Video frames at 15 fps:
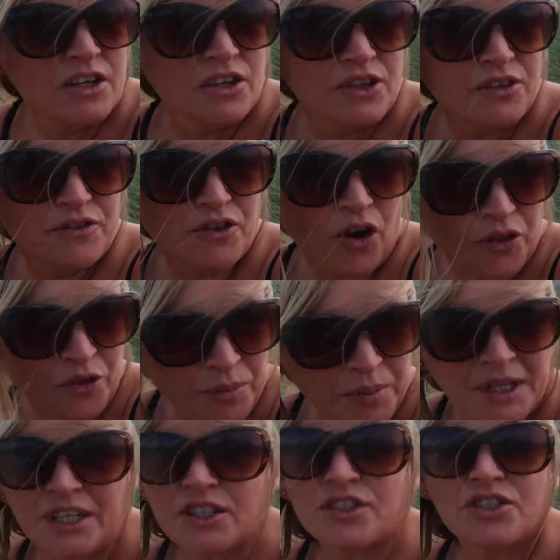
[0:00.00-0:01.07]
You've got the
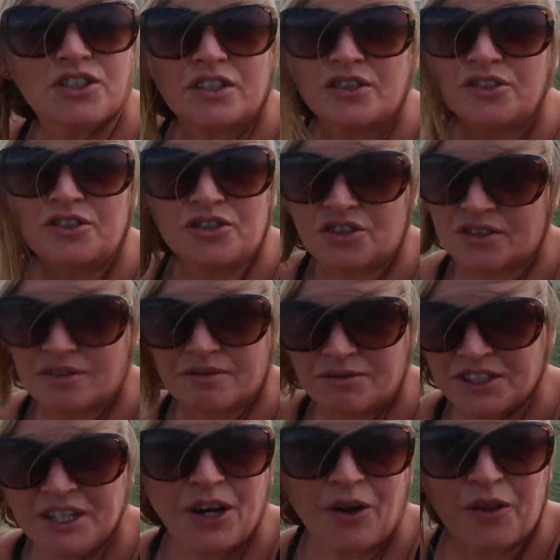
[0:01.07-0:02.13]
beach and you just
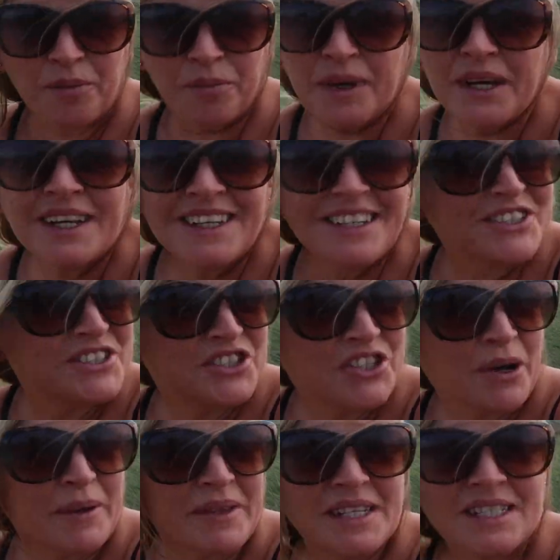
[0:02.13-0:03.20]
chill on the beach,
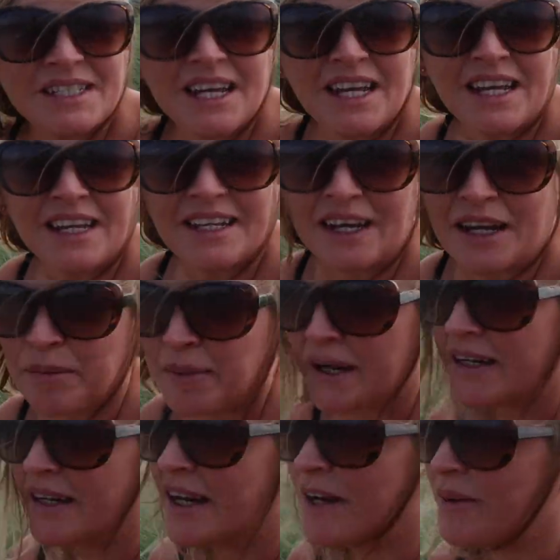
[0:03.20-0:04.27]
go in the sea, take a
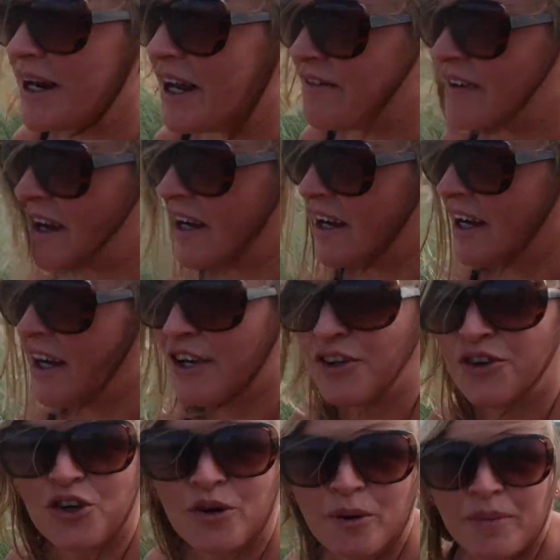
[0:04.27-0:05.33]
picnic, whatever,
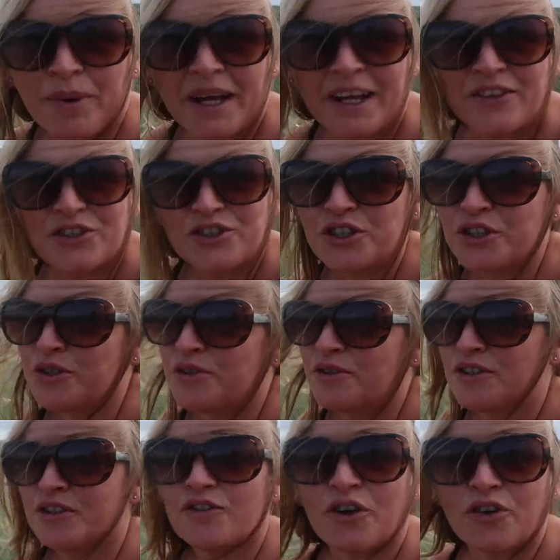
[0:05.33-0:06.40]
and come play in the
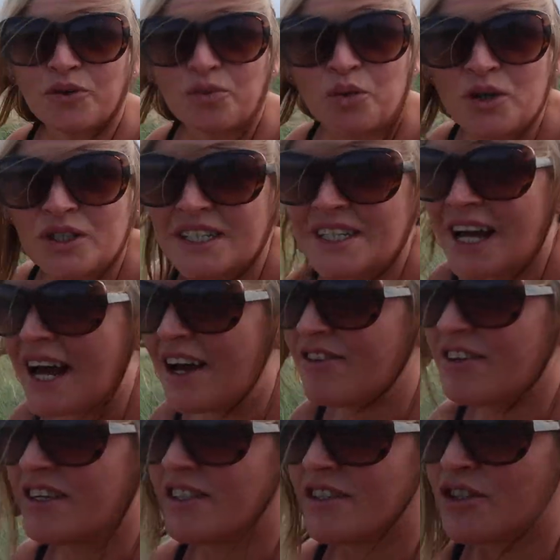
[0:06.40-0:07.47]
dunes. You've got the wooded
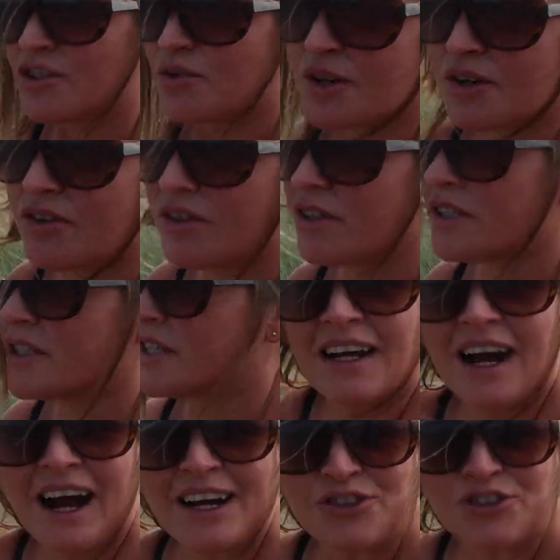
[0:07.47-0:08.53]
areas, the squirrels.
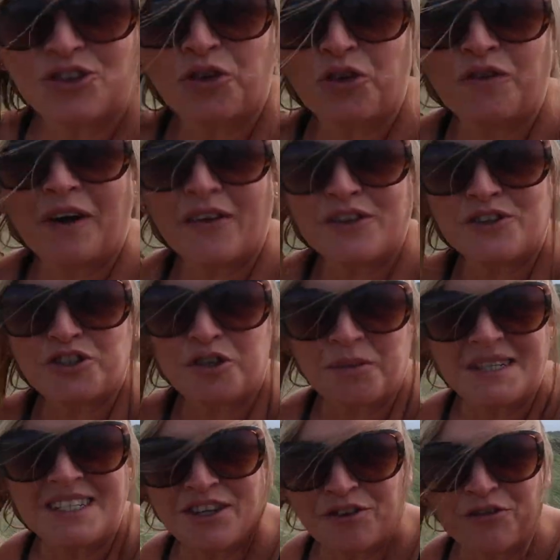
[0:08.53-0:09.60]
I just love how there's so
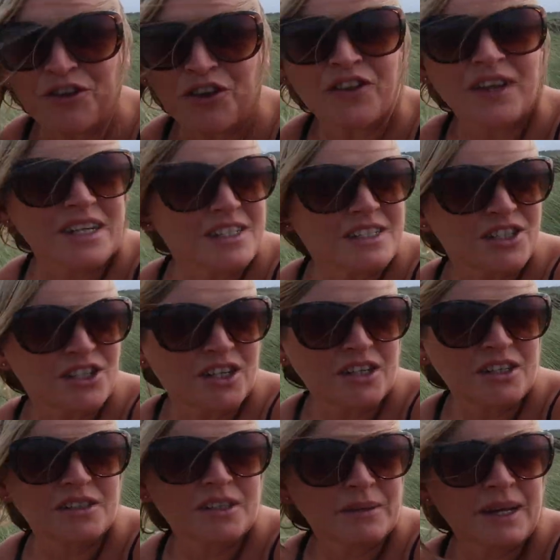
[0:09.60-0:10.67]
many different things that you
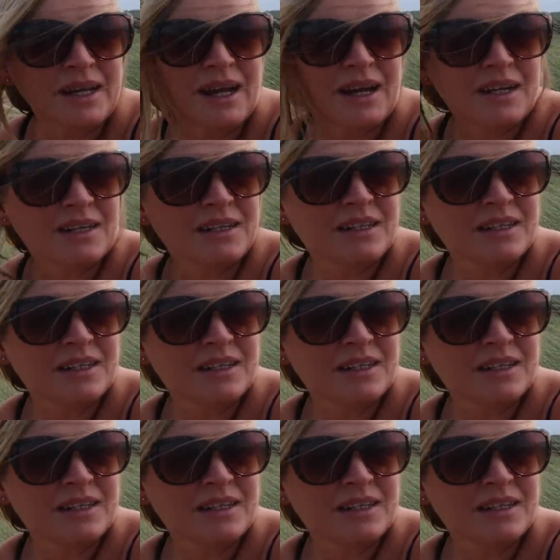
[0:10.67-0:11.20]
can do here.